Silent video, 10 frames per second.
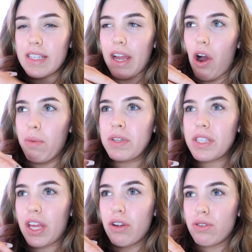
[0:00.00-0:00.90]
It's like
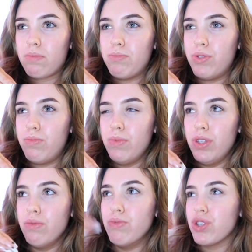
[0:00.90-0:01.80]
almost like you're
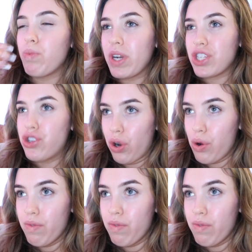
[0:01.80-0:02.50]
you just want to start